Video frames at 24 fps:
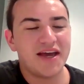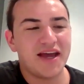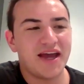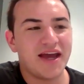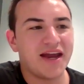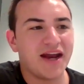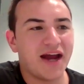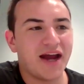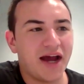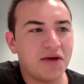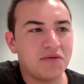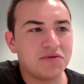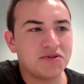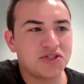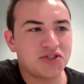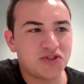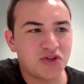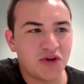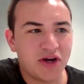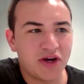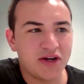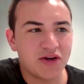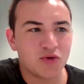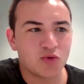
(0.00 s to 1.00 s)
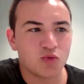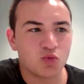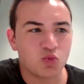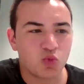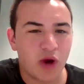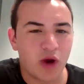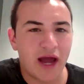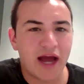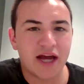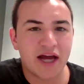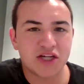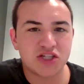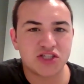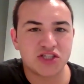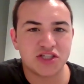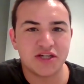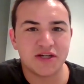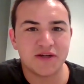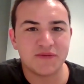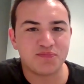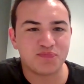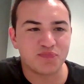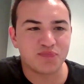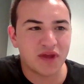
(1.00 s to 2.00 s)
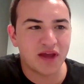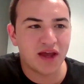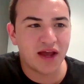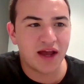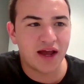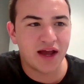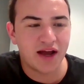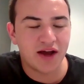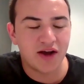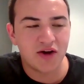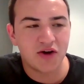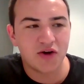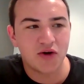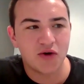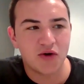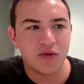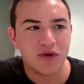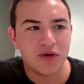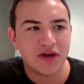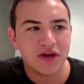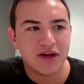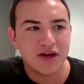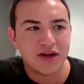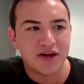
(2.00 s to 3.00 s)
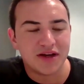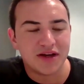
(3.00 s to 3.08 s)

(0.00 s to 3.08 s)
And I was trying to ration how